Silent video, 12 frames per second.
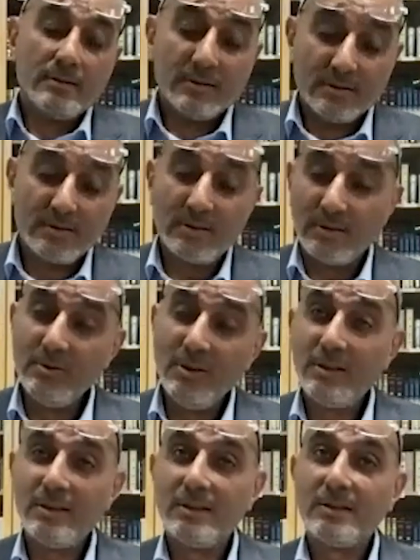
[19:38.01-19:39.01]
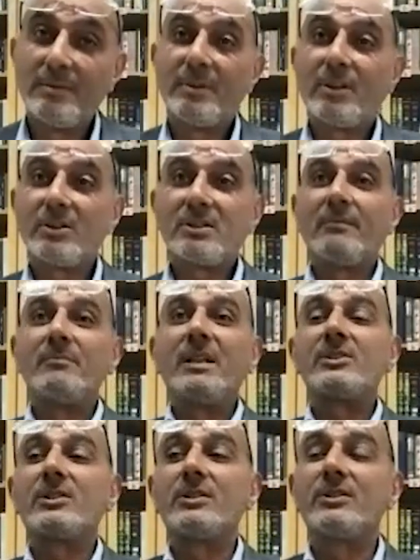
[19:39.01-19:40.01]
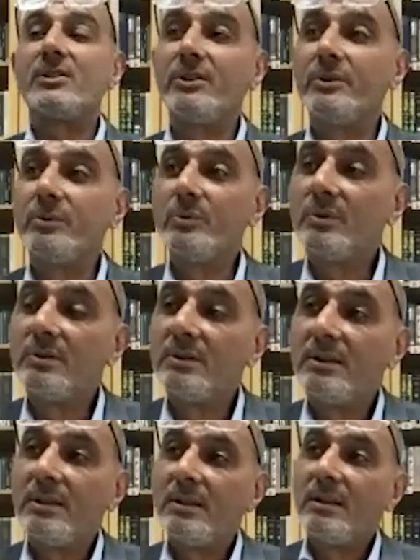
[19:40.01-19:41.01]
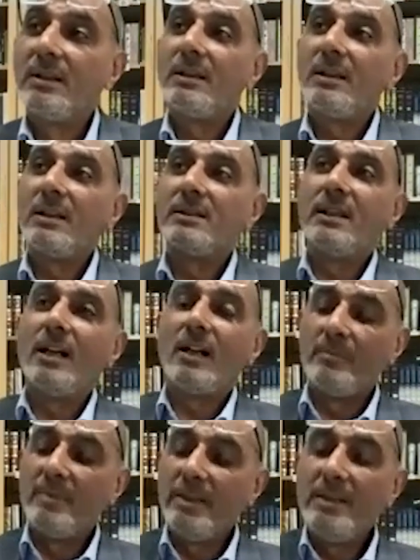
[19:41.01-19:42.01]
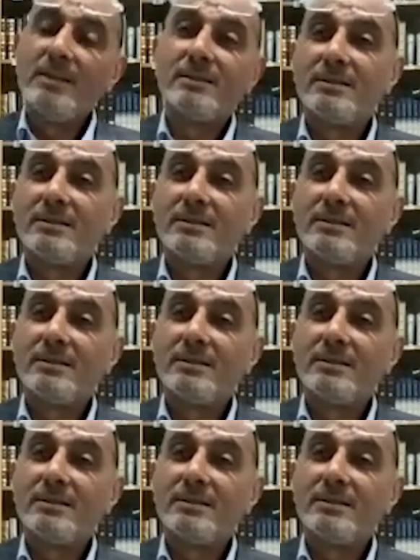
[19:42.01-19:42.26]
so, because I mentioned to you Ad-Darimi,